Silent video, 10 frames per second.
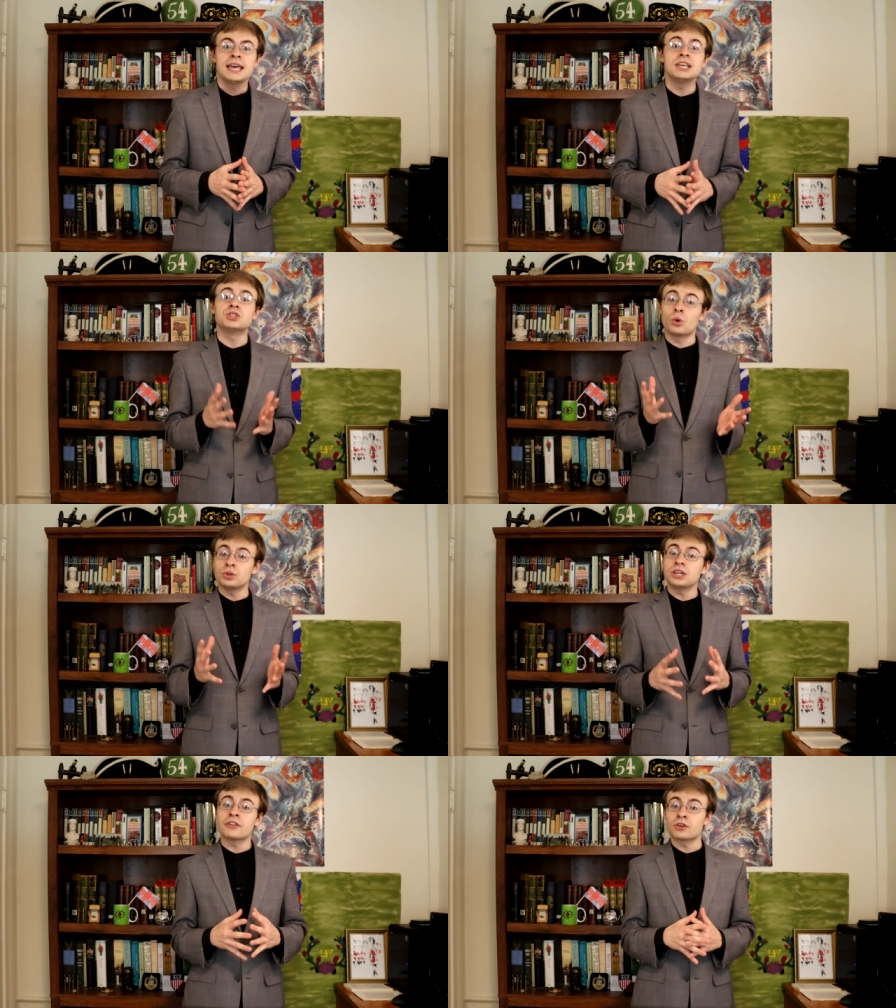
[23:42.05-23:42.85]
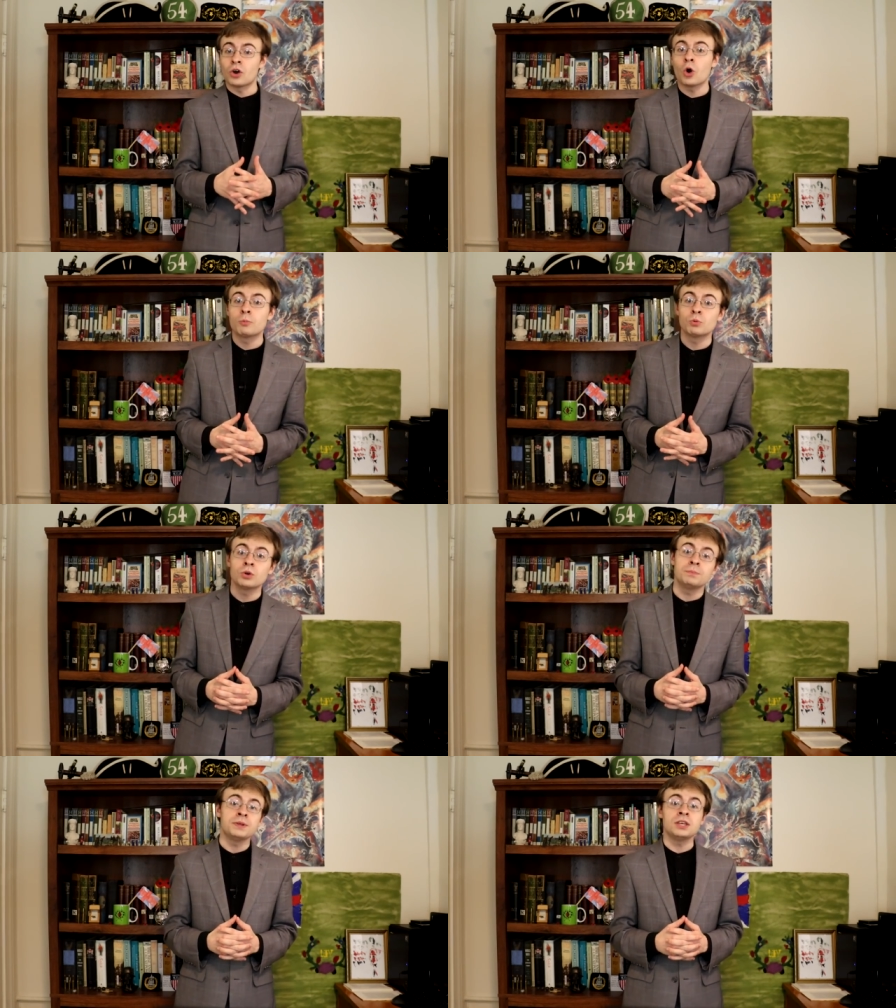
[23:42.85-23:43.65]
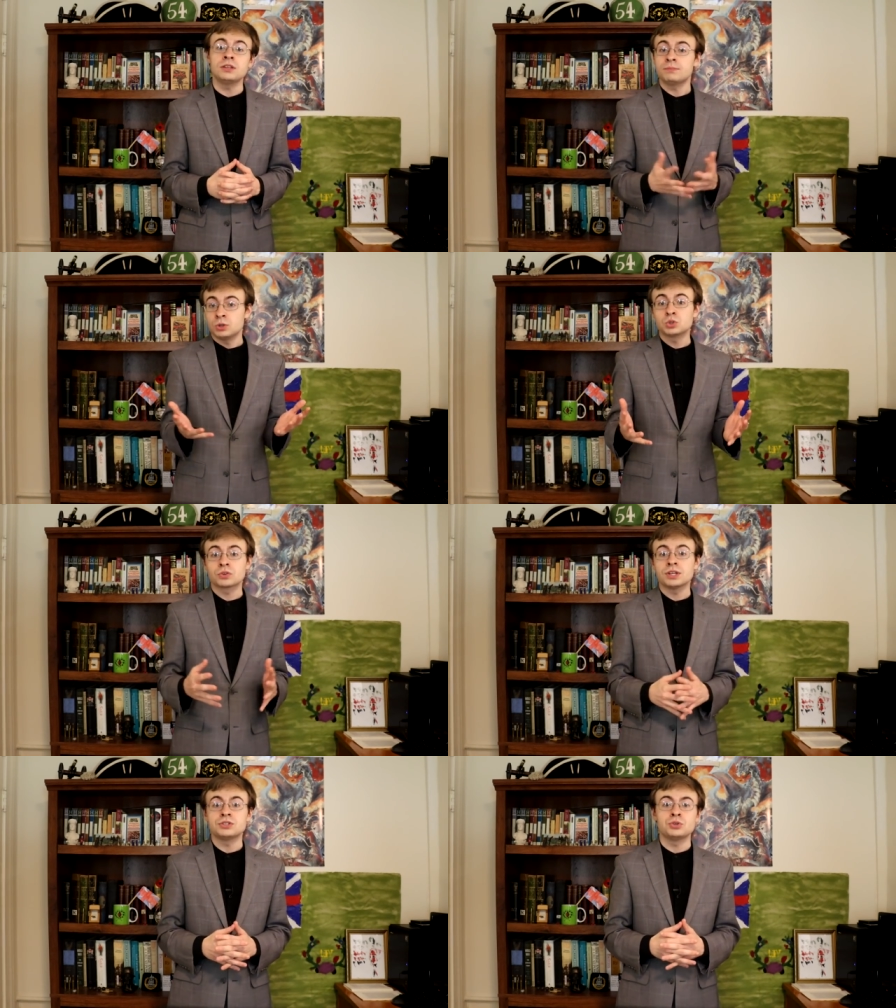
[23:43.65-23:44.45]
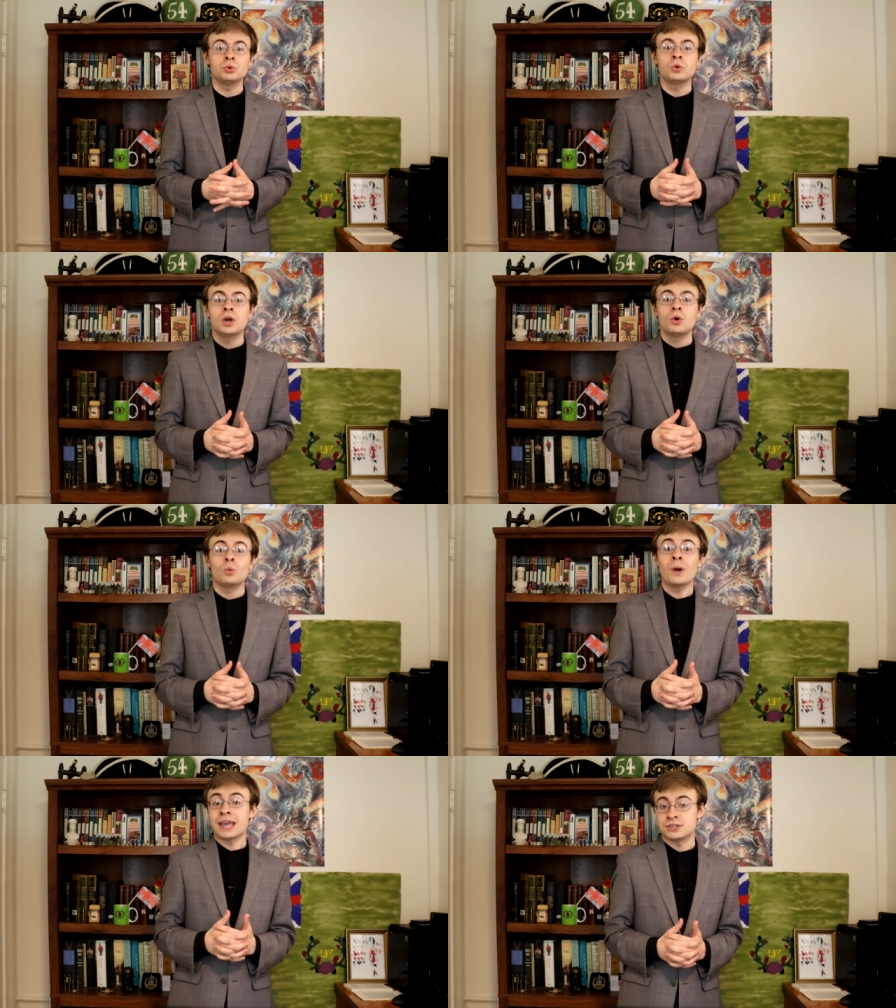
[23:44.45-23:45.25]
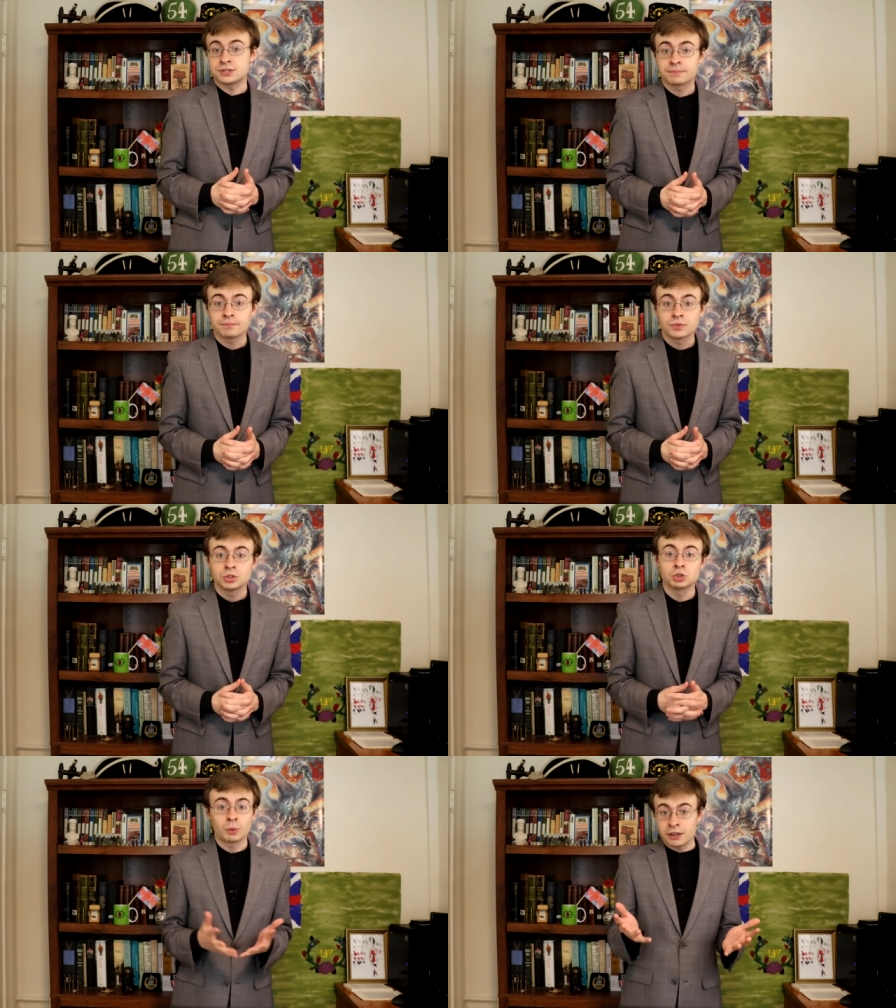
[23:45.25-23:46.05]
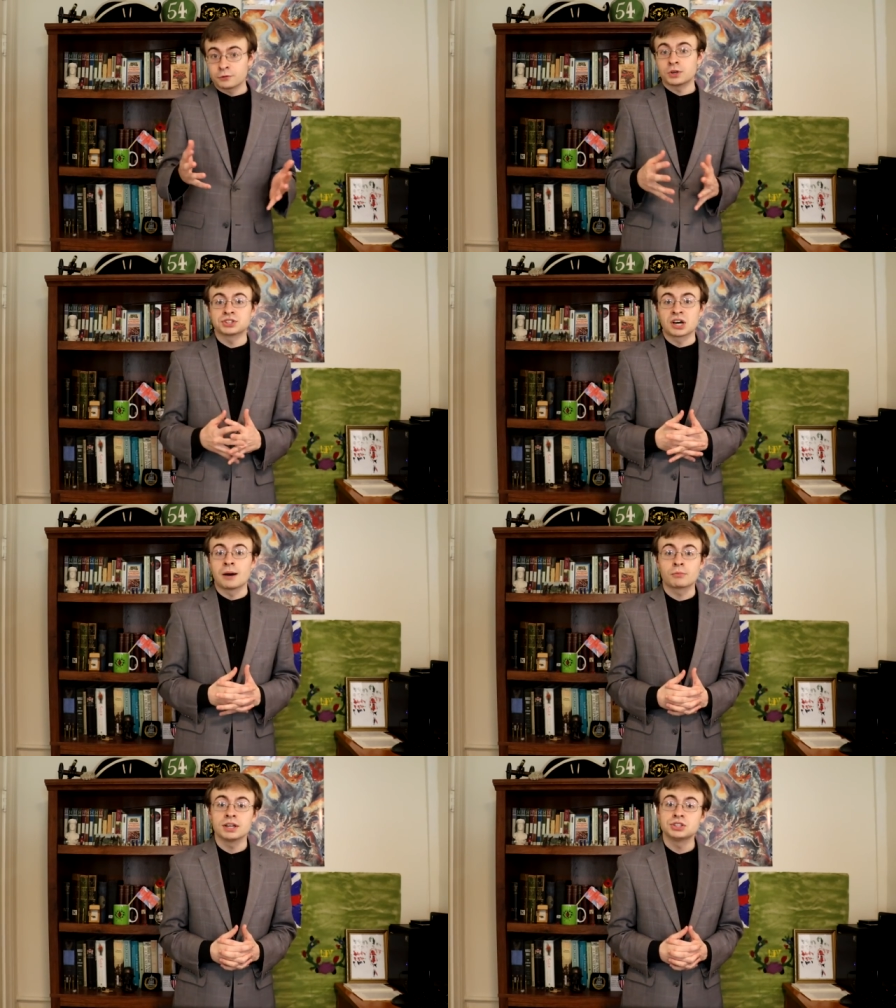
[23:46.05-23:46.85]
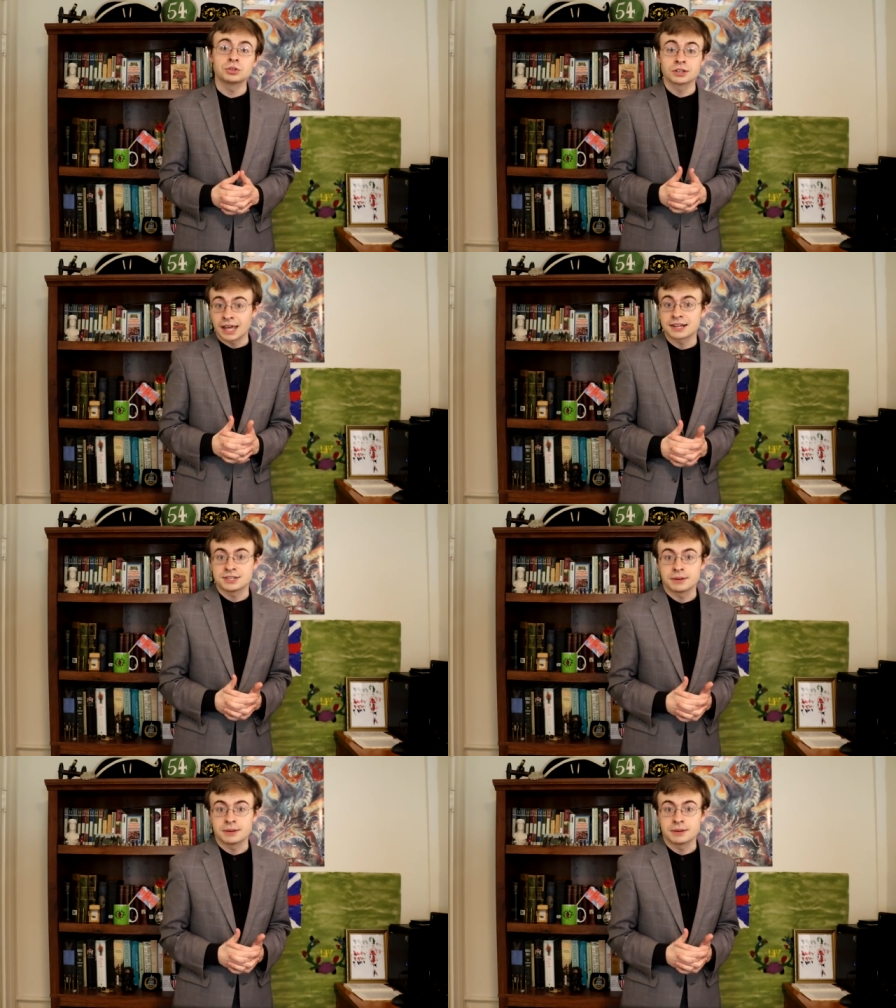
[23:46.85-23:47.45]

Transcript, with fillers: his only other hope would be usually to wait, to wait for his comrades to collect